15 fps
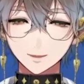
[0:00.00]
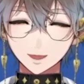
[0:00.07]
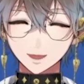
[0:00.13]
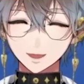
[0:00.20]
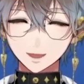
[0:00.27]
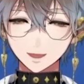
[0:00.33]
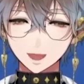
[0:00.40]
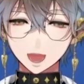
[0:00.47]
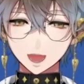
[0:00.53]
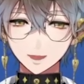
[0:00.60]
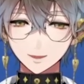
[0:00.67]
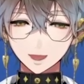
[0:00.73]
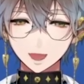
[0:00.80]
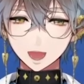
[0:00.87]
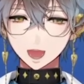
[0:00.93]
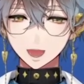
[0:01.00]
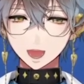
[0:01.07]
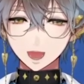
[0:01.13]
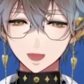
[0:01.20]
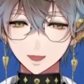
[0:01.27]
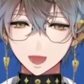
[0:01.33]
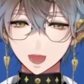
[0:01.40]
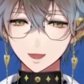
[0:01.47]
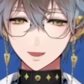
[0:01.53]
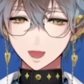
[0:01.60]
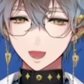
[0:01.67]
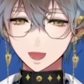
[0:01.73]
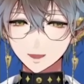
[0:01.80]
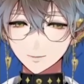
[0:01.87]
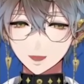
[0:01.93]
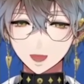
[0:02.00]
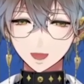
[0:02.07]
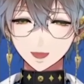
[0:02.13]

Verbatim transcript: do that, but I'll stand by that pun.